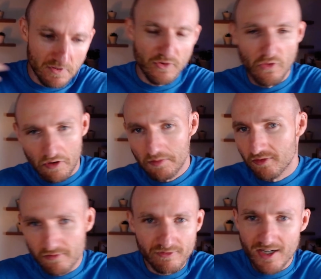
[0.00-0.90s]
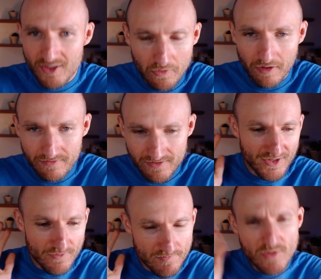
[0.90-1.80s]
normal red
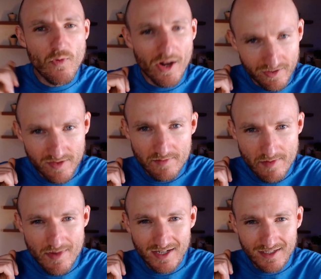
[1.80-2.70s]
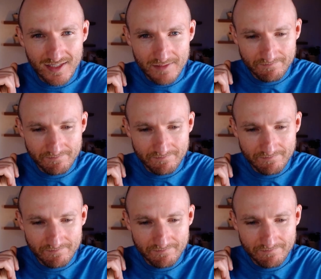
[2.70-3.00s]
dwarfs, be wary of the mimetic claim.